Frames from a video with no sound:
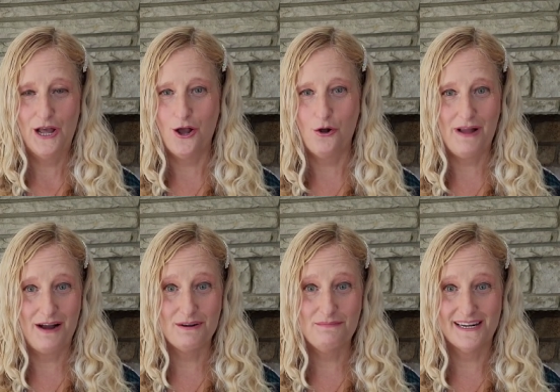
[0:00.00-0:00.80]
I hope
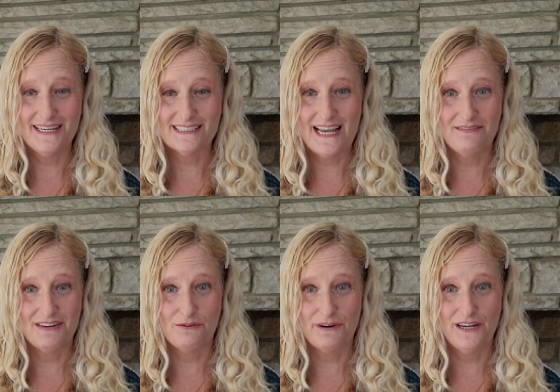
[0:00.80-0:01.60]
everybody is having
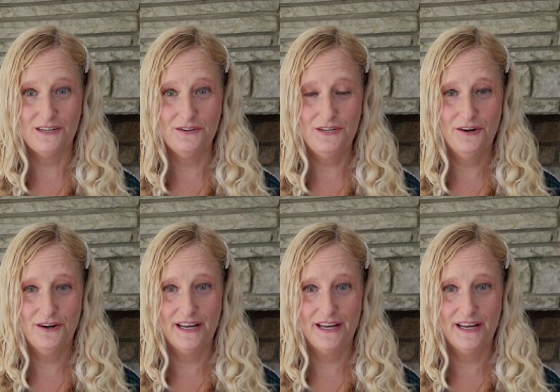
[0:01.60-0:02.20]
a great new year.